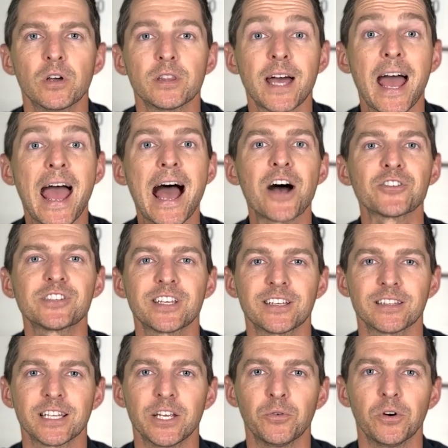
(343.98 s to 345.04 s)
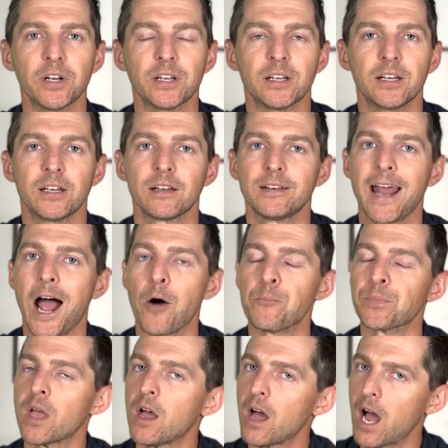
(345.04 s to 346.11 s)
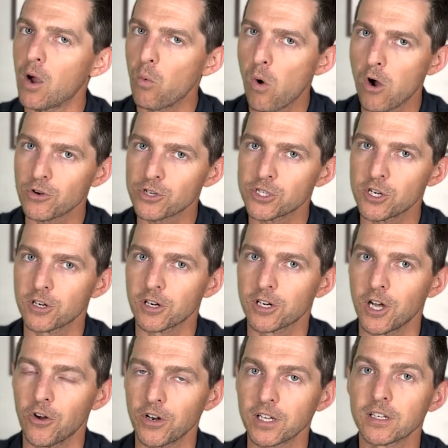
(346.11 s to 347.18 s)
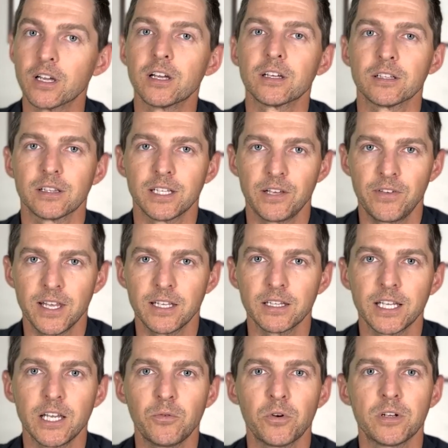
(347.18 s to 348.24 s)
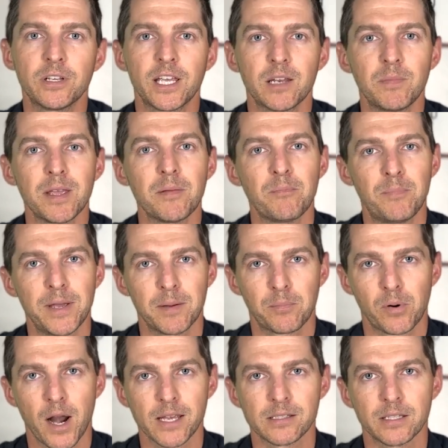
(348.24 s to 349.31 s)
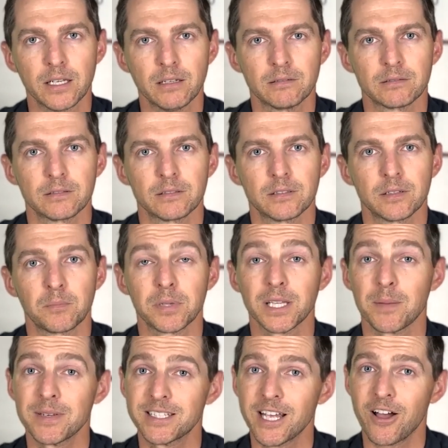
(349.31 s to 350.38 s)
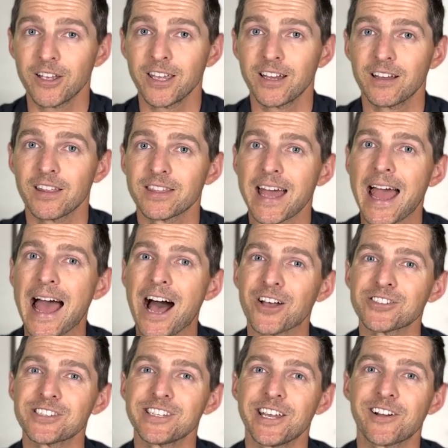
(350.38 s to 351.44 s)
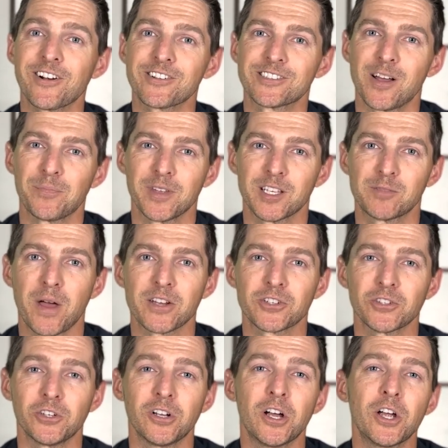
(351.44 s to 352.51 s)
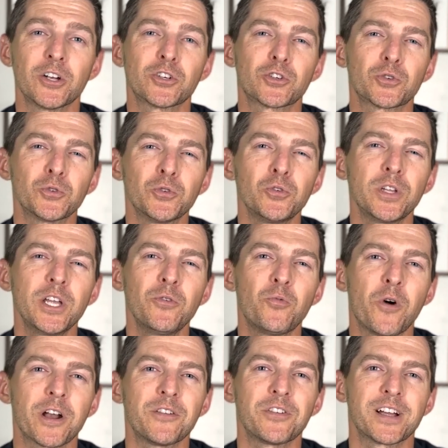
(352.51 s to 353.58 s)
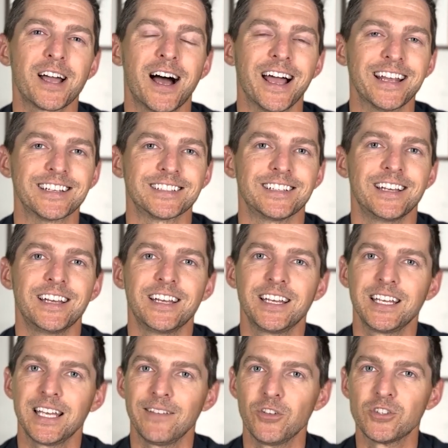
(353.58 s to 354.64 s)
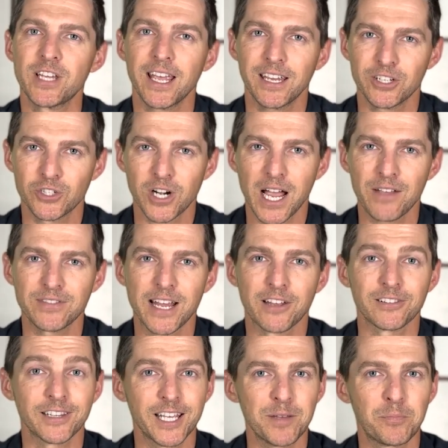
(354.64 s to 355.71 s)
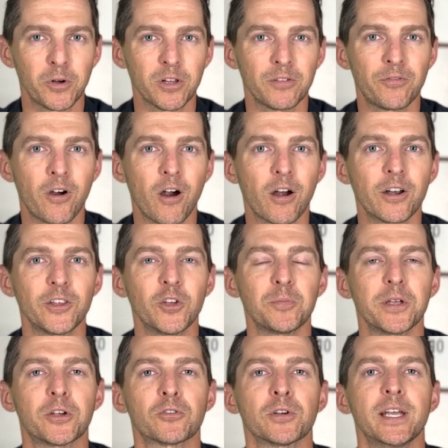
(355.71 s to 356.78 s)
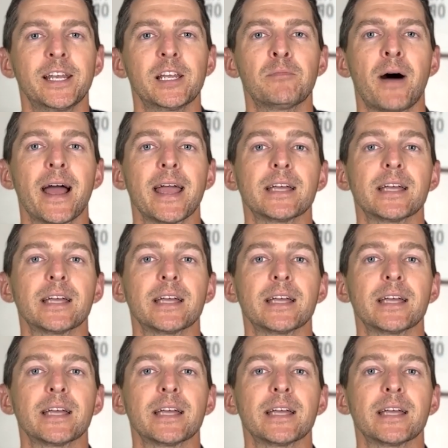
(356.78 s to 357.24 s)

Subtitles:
the housing in Leawood. Now, I won't sugarcoat it. Living in Leawood can be a bit pricey. But let me tell you, the houses here are something special, truly one of a kind. If you take a drive down Lee Boulevard, you'll be greeted by a